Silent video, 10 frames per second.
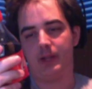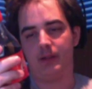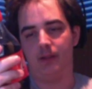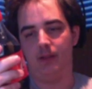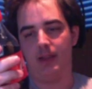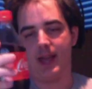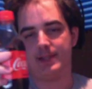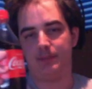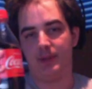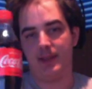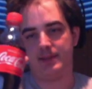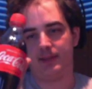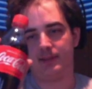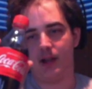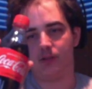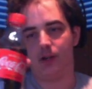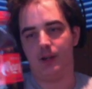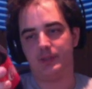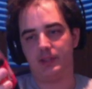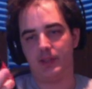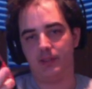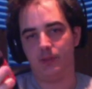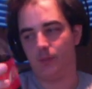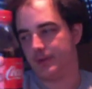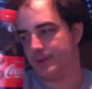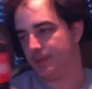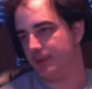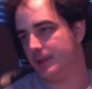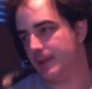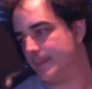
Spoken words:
glass plastic knockoffs, like the thin ones, but yeah.